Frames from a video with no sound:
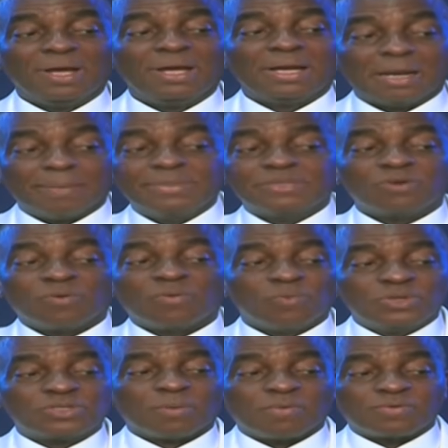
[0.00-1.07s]
That means the
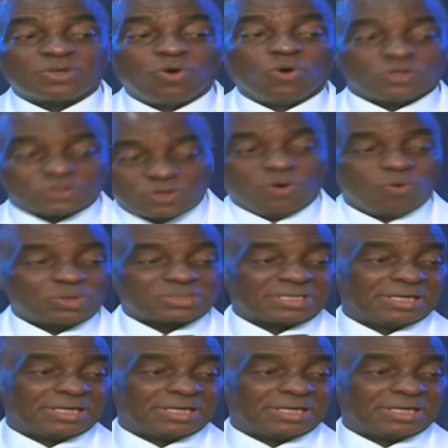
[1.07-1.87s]
wisdom of the gods was in